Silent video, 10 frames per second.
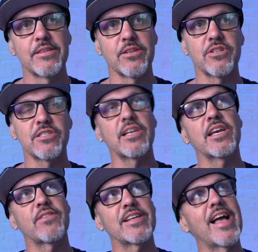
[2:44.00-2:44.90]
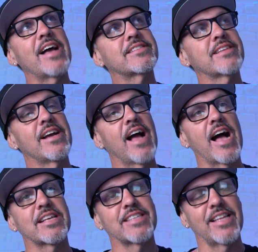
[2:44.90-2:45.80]
So just think of it as
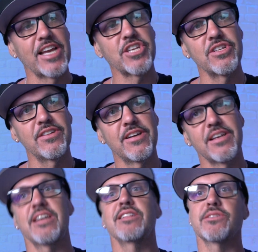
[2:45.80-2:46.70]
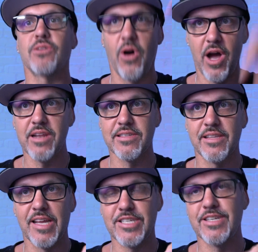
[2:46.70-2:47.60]
a selection inside a
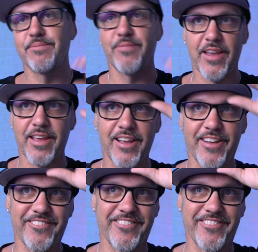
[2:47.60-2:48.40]
selection, okay?